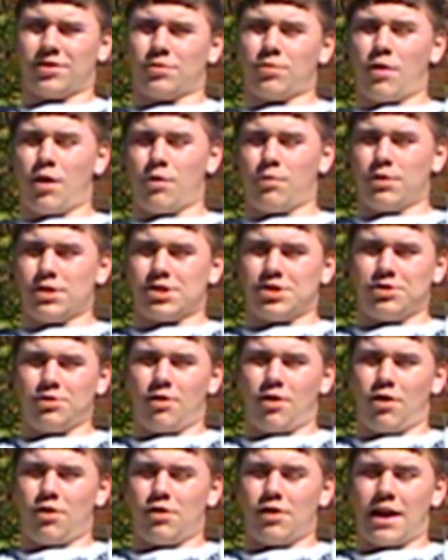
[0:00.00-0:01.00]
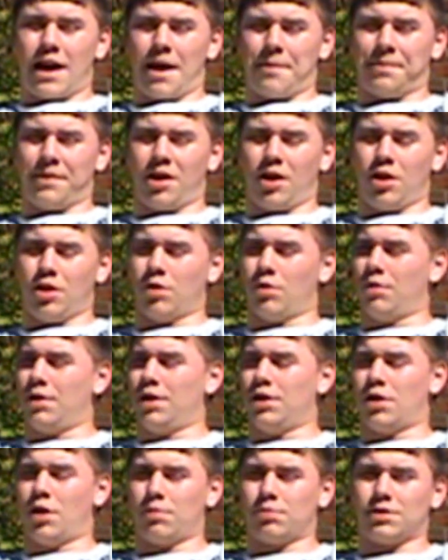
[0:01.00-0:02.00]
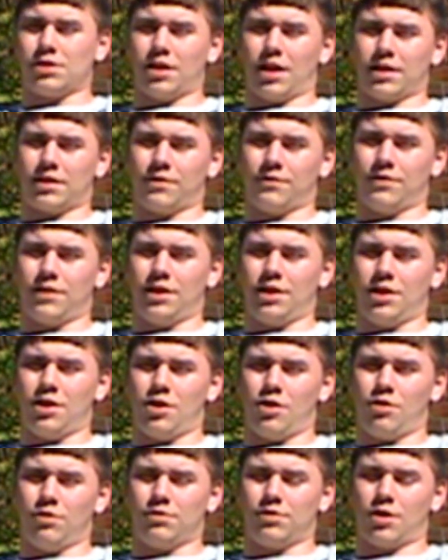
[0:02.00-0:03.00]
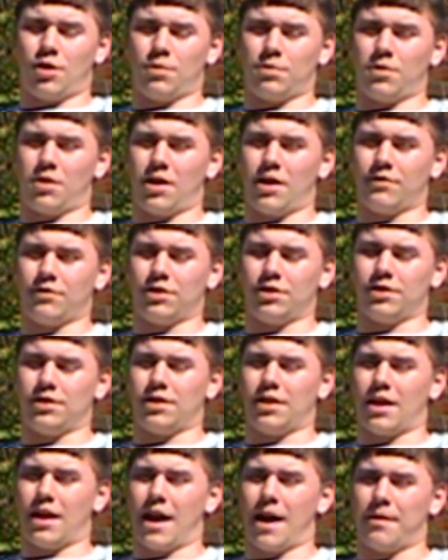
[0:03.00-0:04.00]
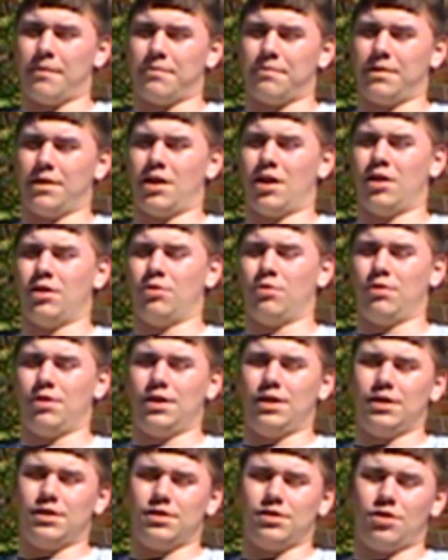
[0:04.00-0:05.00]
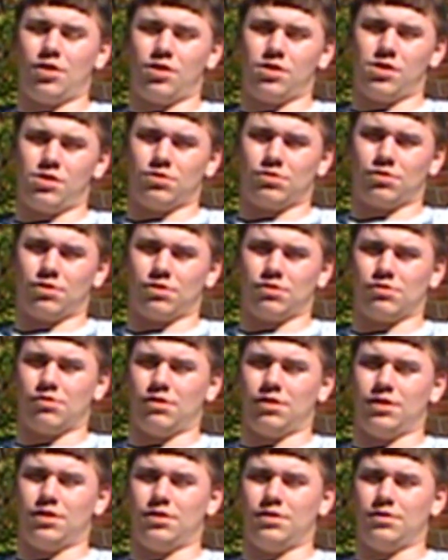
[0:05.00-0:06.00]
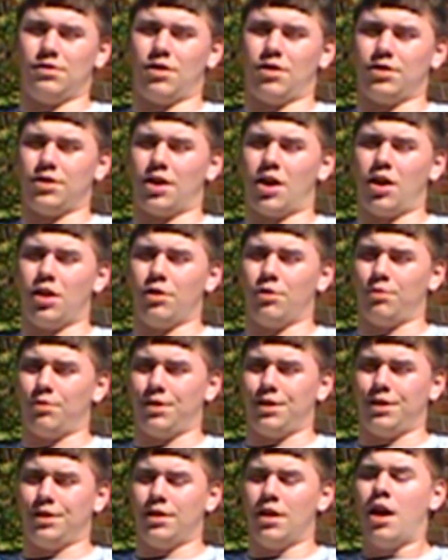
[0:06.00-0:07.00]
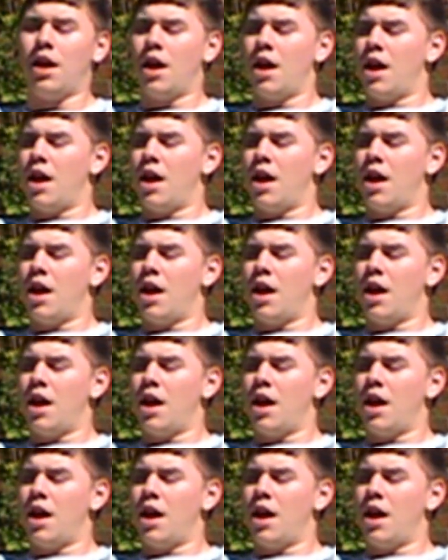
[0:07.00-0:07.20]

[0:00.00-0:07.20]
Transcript: I just want to wish you all a happy Halloween. Hope you liked the video and hope y'all have a good happy Halloween and y'all go trick-or-treating on Halloween.